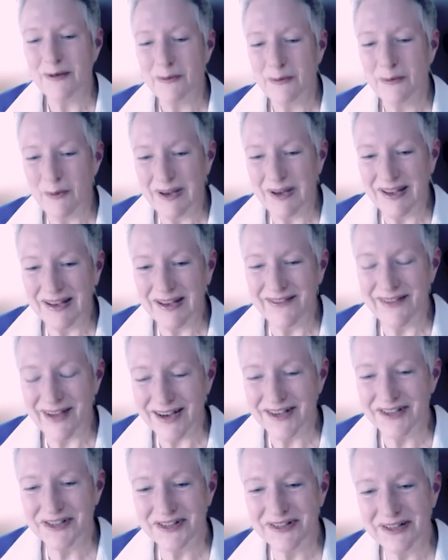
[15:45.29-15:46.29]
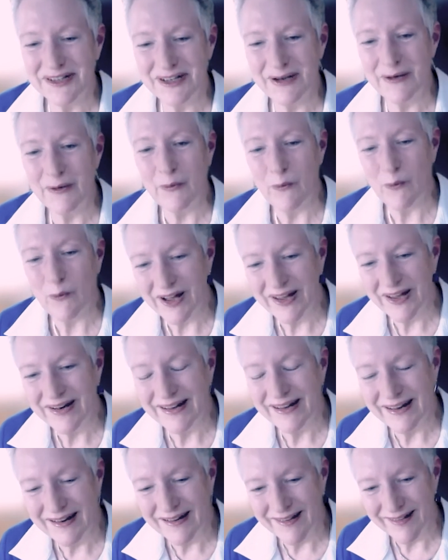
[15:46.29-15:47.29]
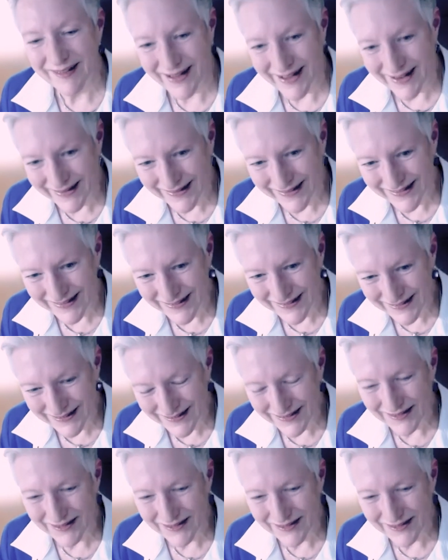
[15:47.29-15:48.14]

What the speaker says: We have actually won a client